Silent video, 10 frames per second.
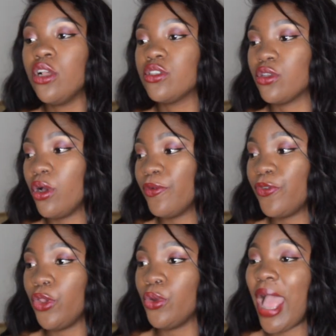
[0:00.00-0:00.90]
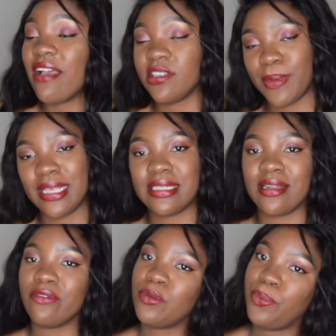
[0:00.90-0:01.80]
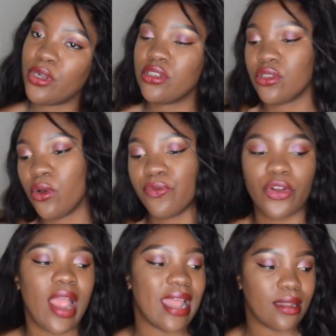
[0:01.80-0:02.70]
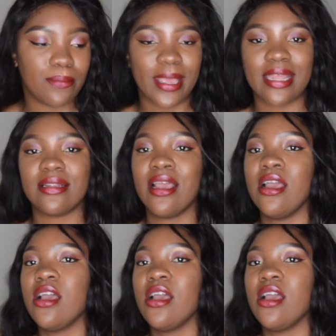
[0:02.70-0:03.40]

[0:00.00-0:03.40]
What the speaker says: So if you have space enough to put a sofa and a bed,